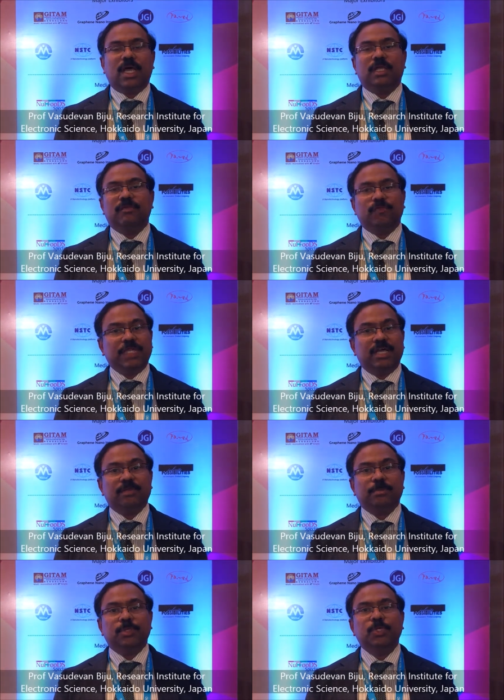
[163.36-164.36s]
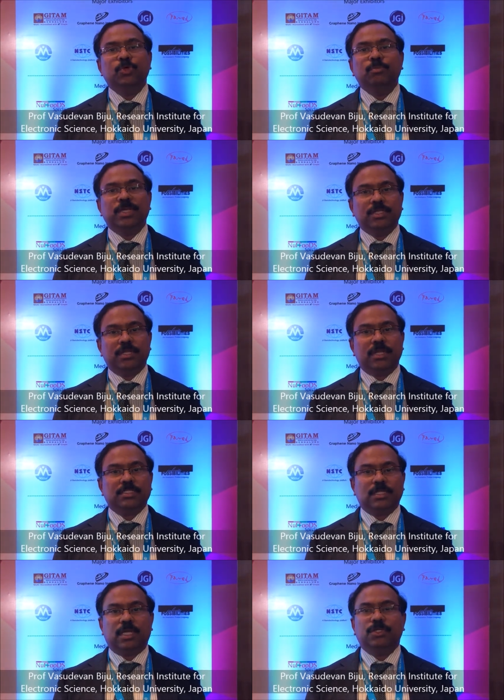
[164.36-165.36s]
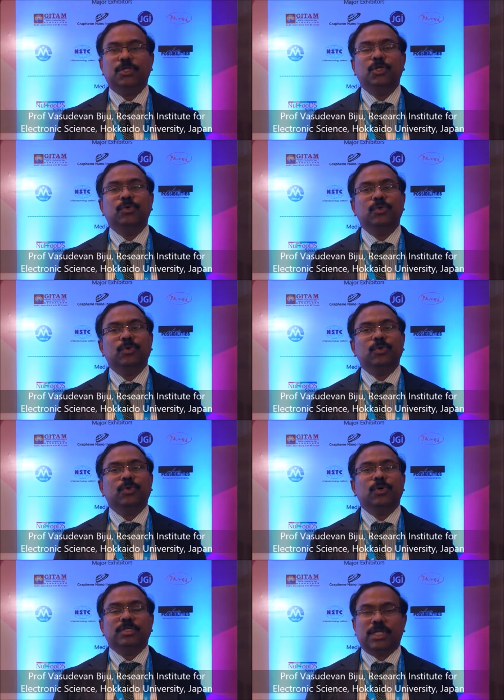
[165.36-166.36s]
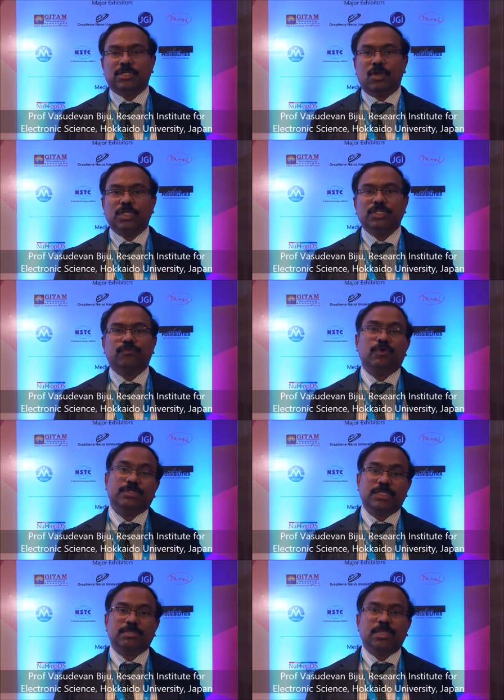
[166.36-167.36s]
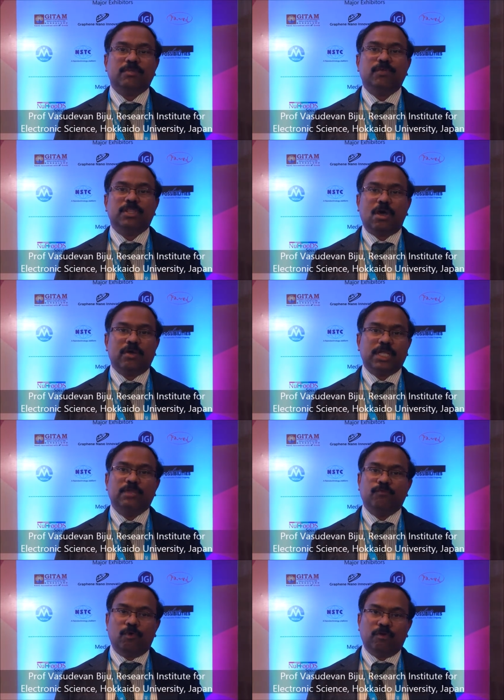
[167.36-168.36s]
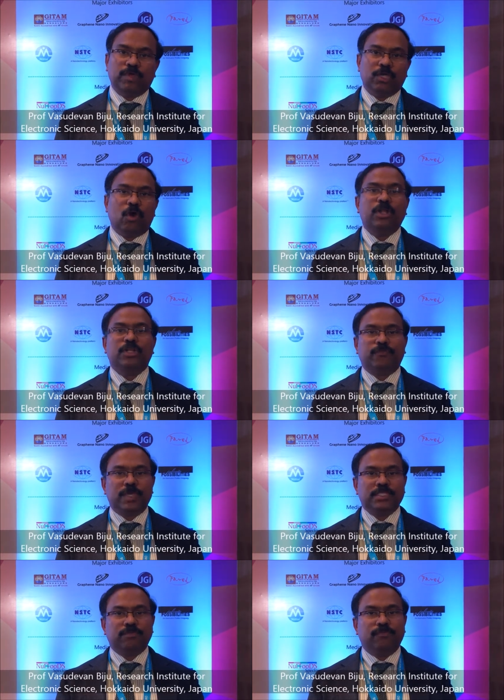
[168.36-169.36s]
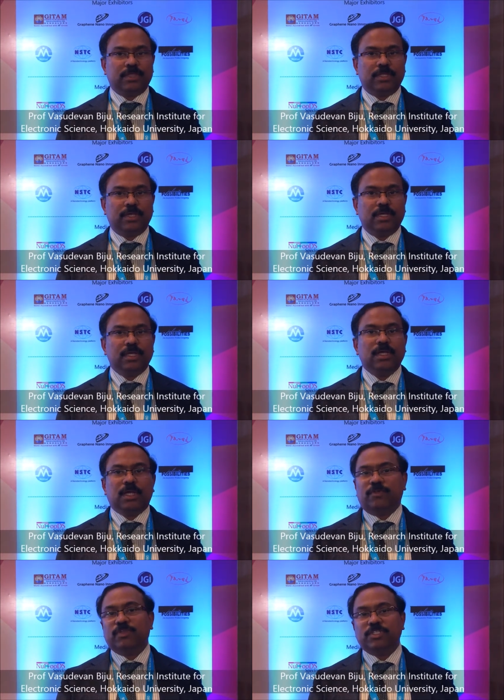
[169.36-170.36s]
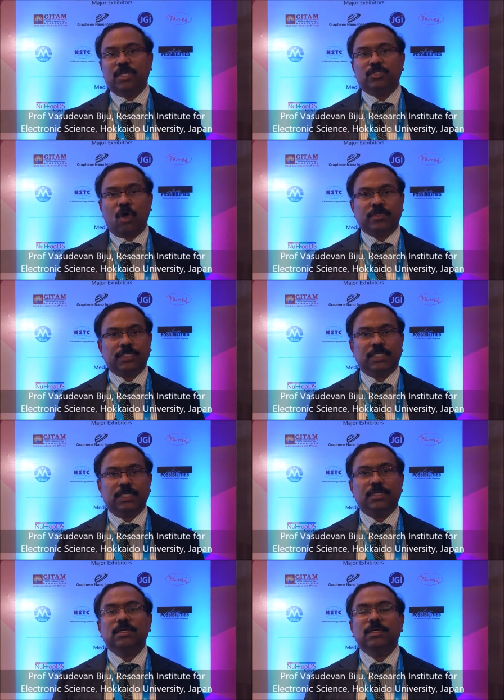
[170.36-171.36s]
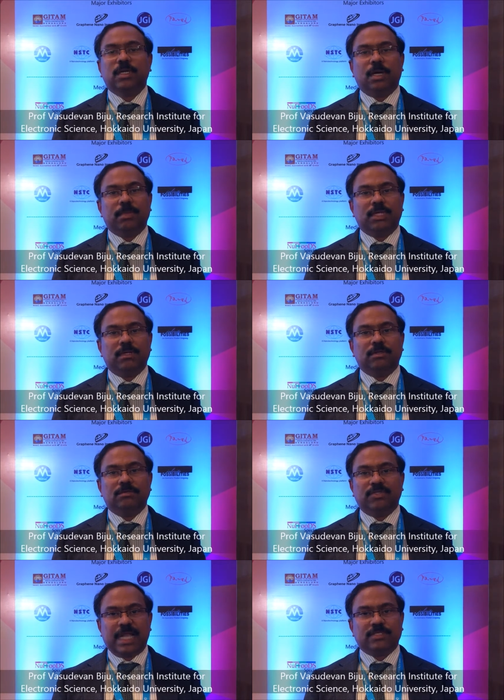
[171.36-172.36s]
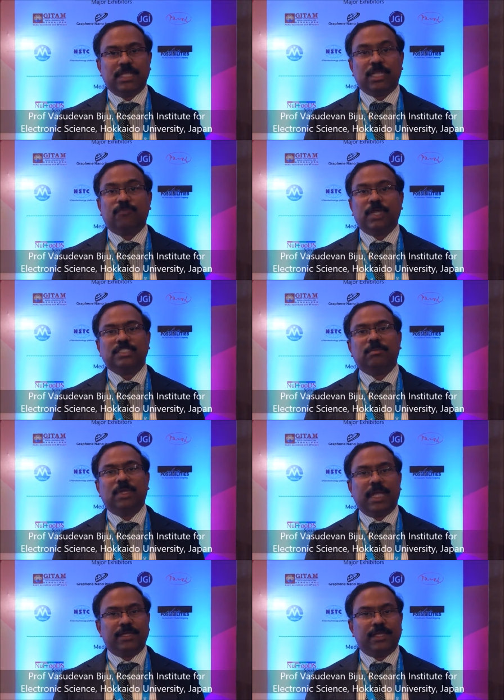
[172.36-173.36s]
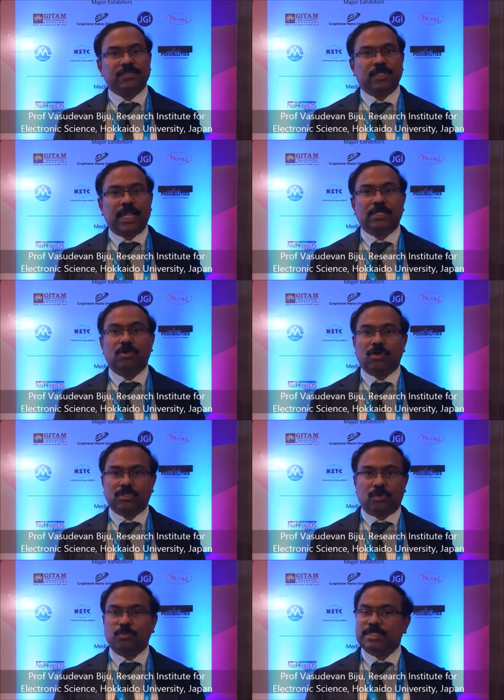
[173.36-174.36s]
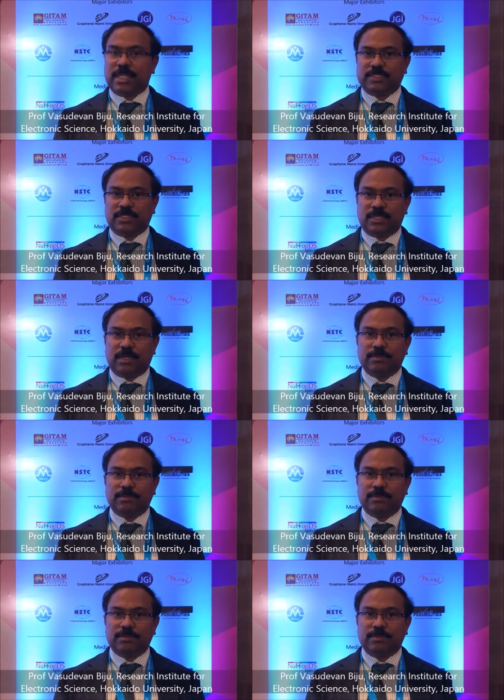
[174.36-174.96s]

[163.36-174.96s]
and we develop new materials and new technology for treatment without involving or interfacing with uh, conventional toxic, uh, I mean, uh, drugs like, for example, anti-cancer like doxorubicin, etc.